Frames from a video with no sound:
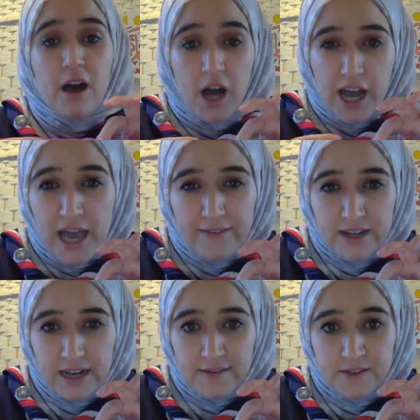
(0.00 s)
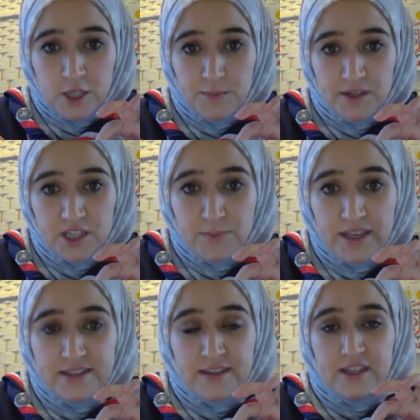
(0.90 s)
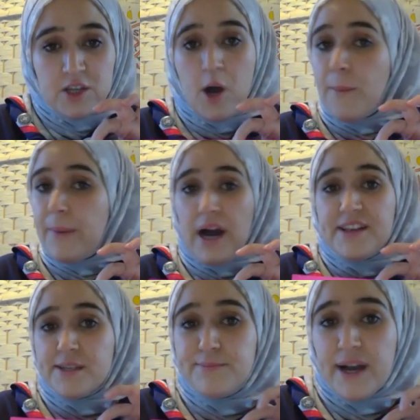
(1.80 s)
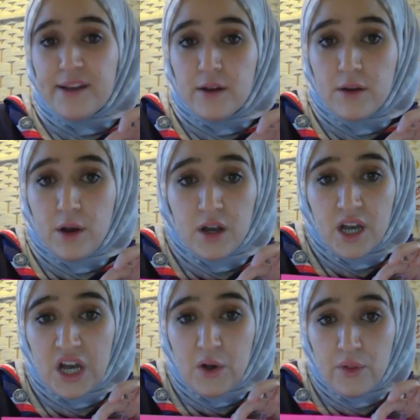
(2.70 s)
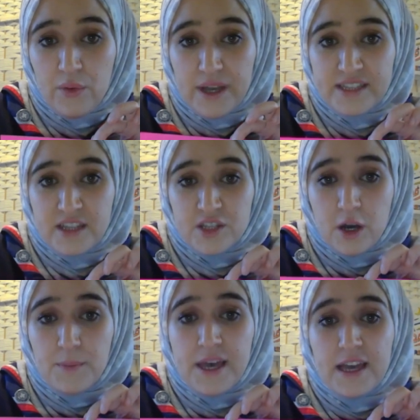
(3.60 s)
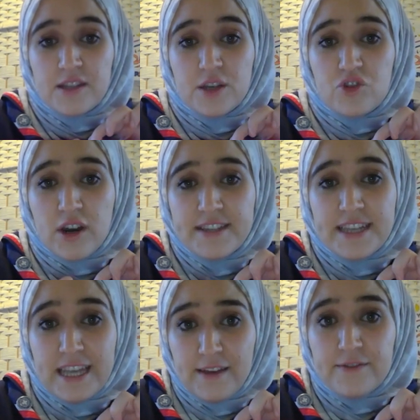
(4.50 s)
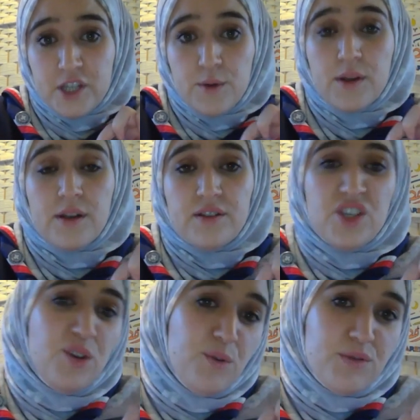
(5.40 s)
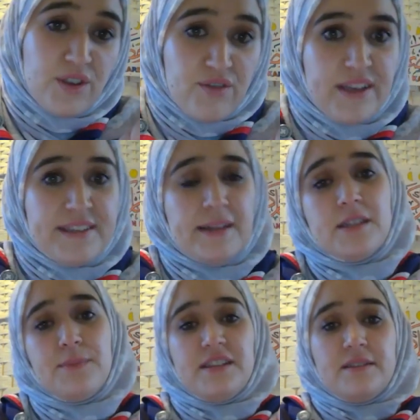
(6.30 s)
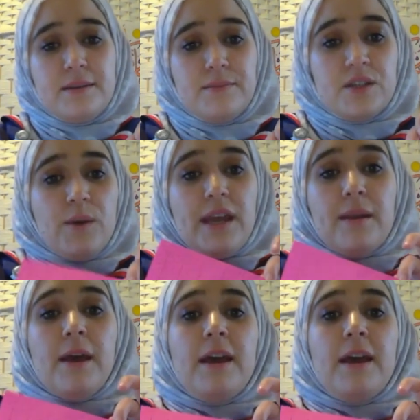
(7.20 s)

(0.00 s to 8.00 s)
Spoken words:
I haven't left too much space at the top, but I just might not cut all the way to the top. So try to leave 2 to 3 centimeters in between.